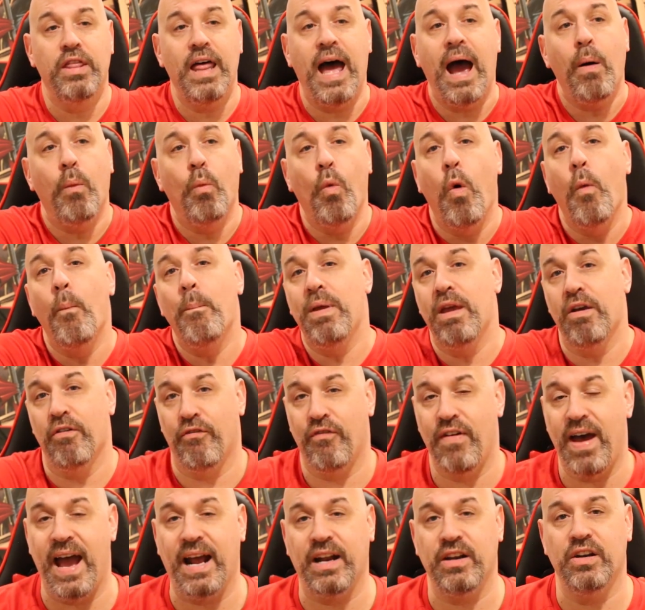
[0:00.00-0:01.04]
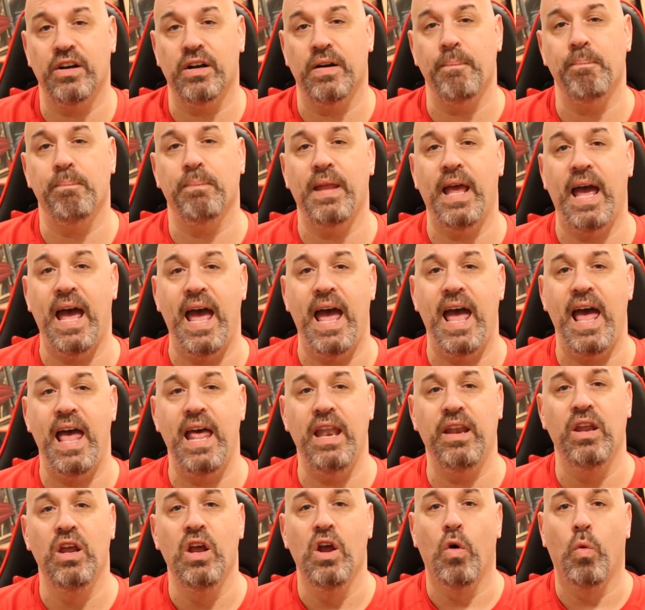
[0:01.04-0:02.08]
that won't be a factor.
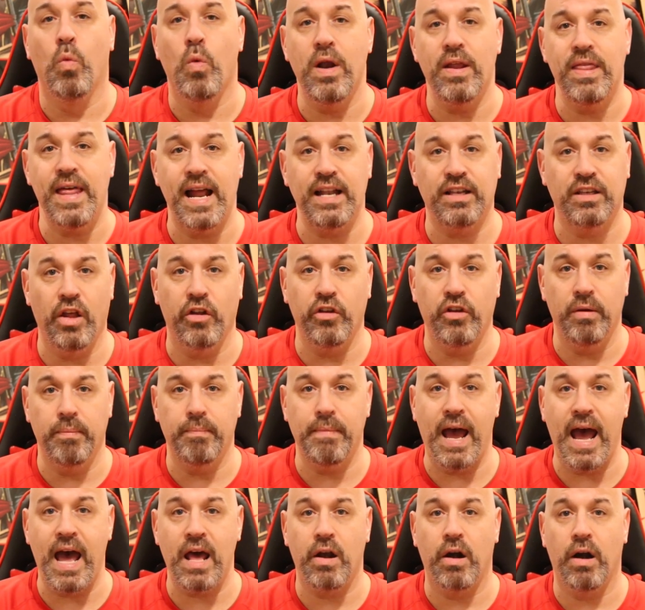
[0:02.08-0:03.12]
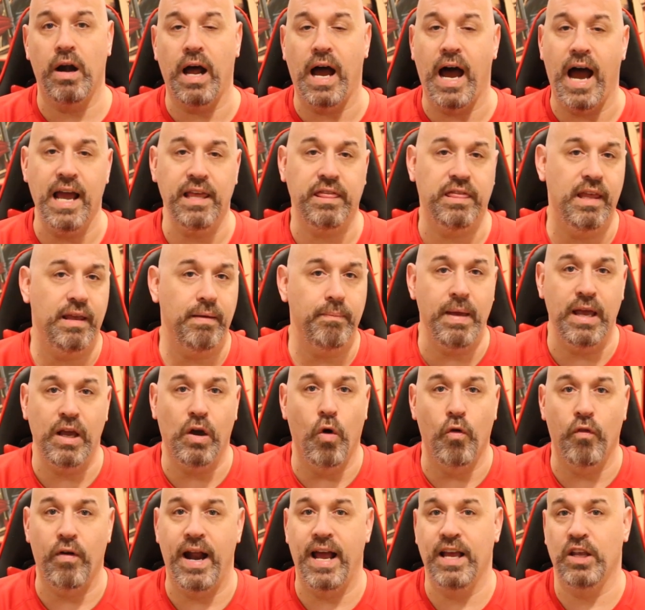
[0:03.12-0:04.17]
And where that doesn't matter, I think Make
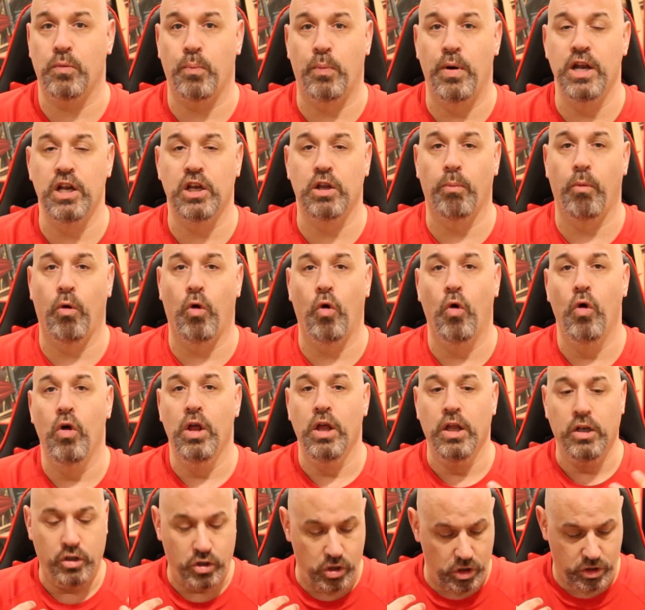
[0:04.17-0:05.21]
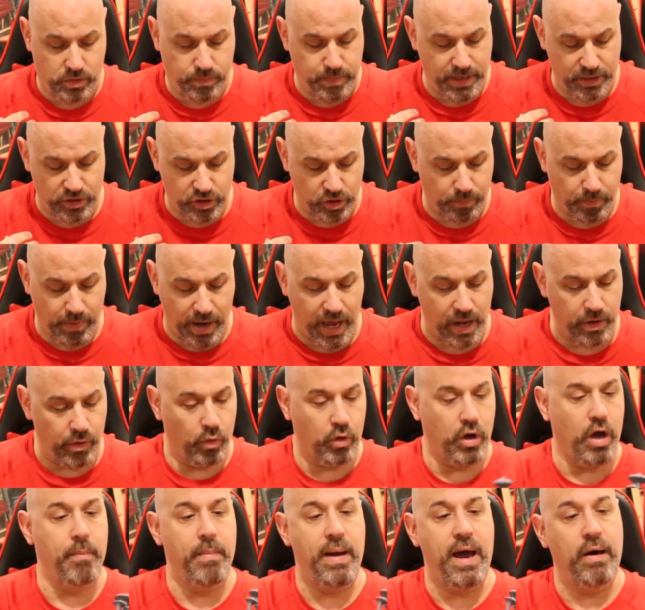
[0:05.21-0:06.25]
Overhangs Printable just makes your model
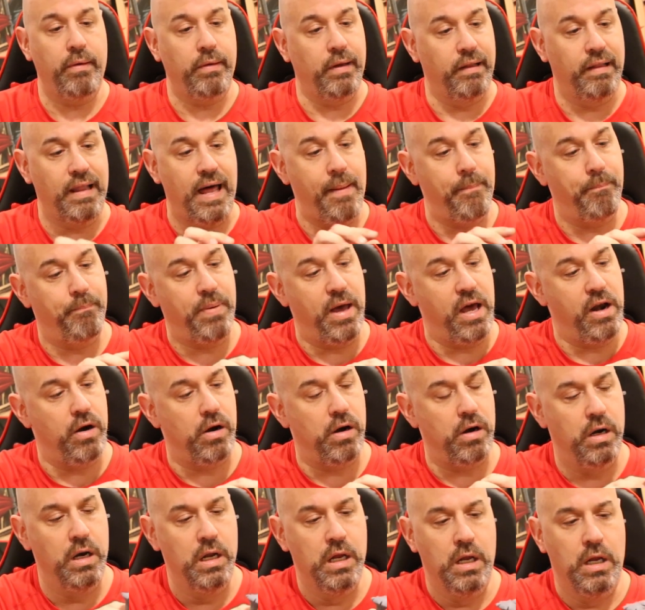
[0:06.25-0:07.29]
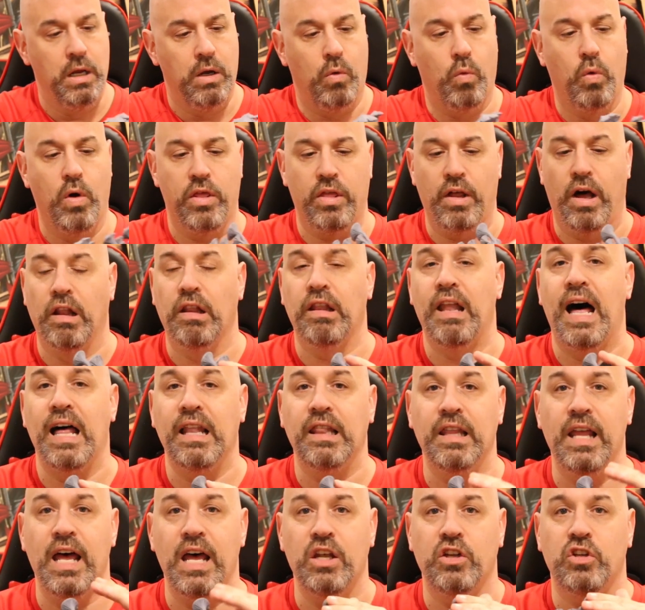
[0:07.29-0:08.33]
come out a lot better with a
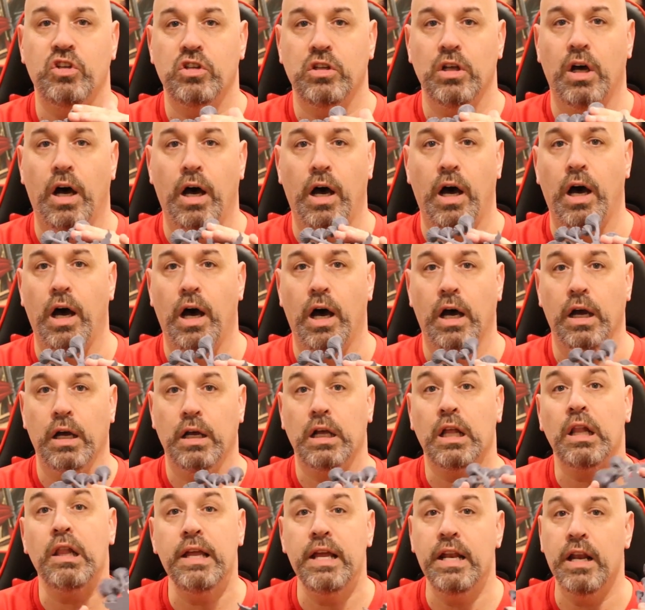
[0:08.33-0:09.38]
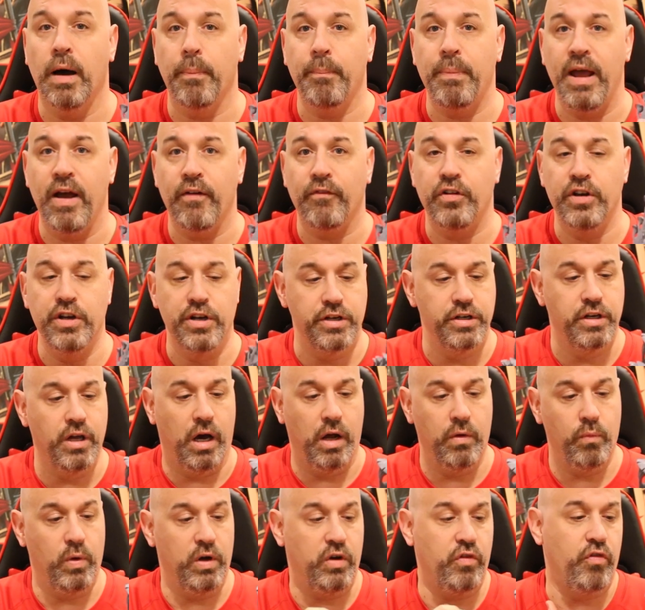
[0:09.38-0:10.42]
lot less uh, cleanup after you're
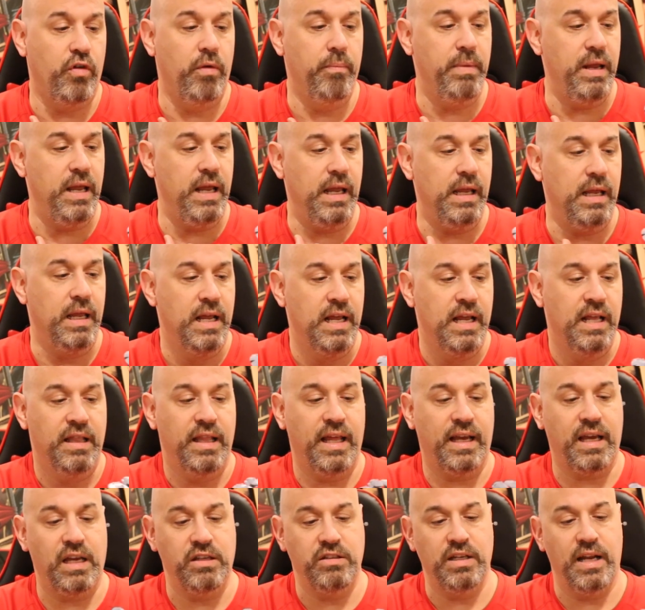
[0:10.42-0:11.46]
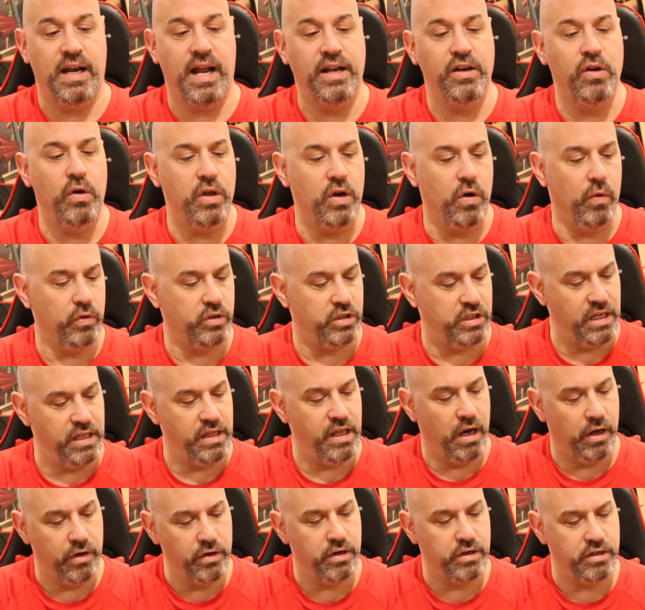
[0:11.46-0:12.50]
done, which for me, like I said, I know you don't see
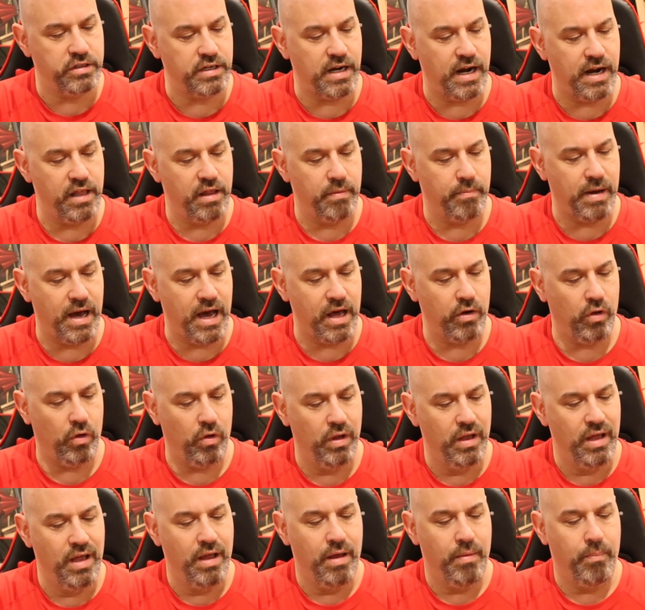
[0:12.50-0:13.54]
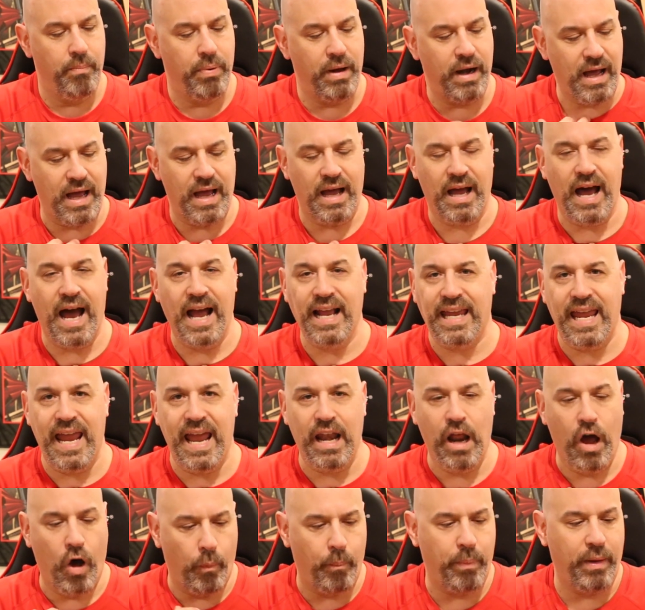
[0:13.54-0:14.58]
the underside of the model, but I
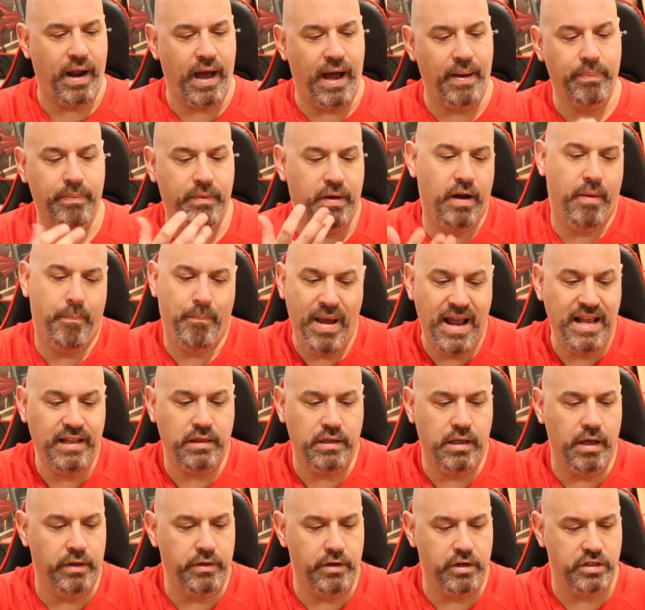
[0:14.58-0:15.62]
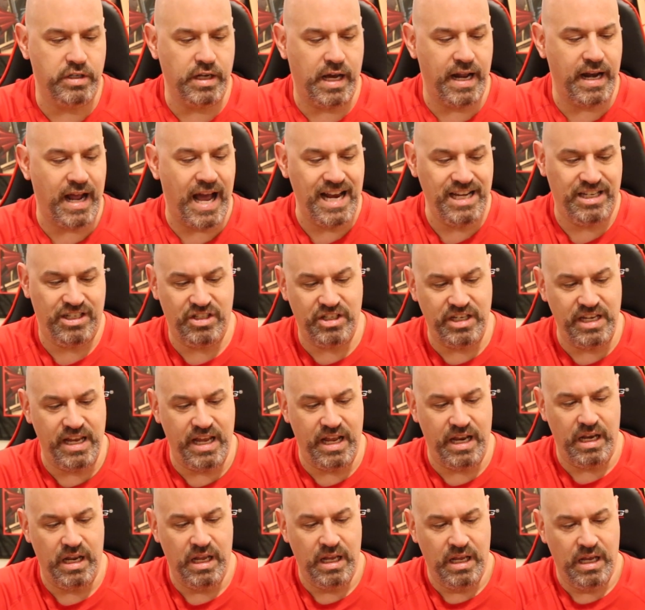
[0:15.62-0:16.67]
can't help it. I'm gonna paint the underside. I see
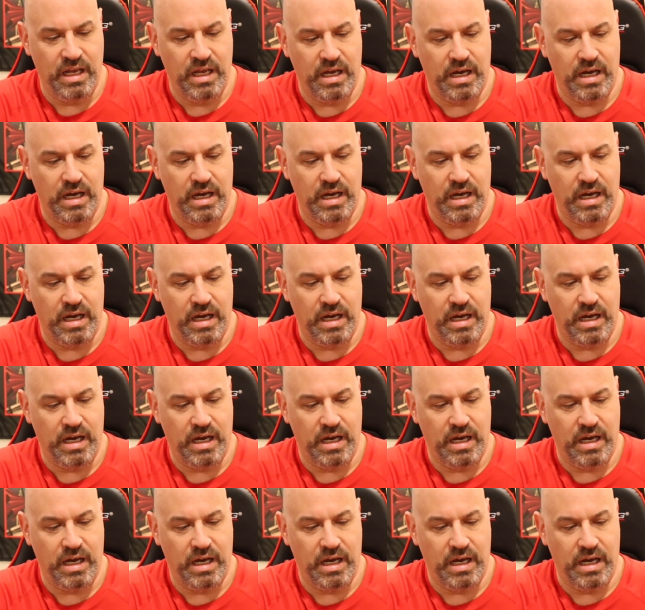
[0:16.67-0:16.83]
it.